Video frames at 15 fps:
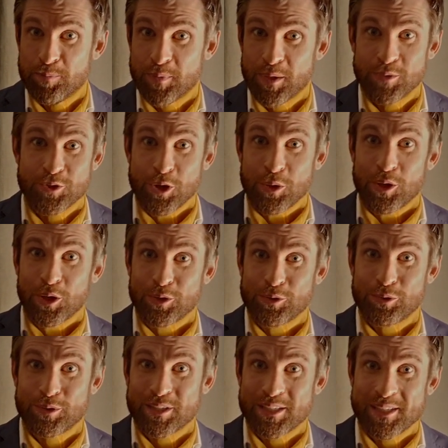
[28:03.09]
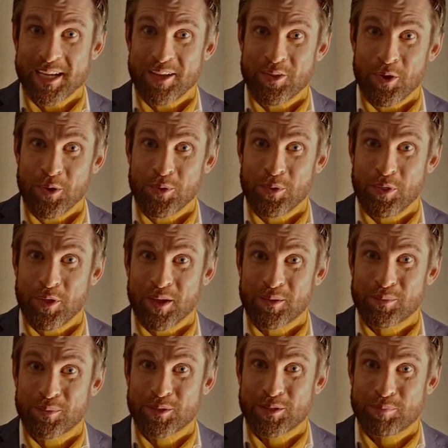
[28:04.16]
Jolyon used to say the whole
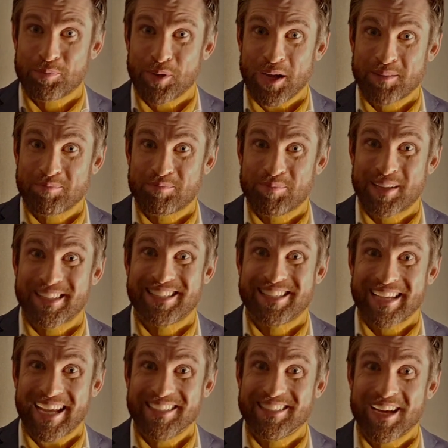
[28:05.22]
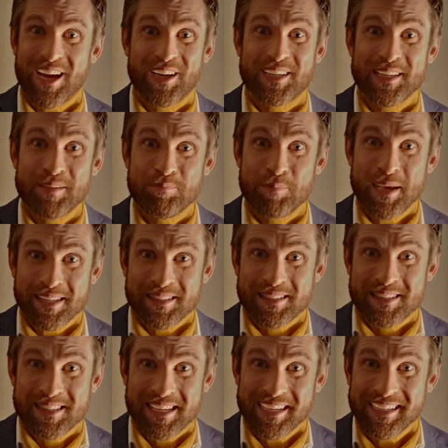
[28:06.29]
thing was bright bits and ugly
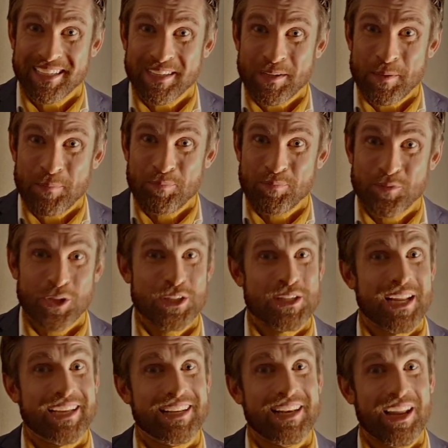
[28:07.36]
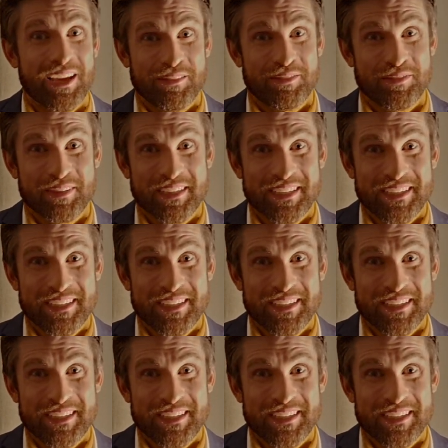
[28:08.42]
pits, just like life.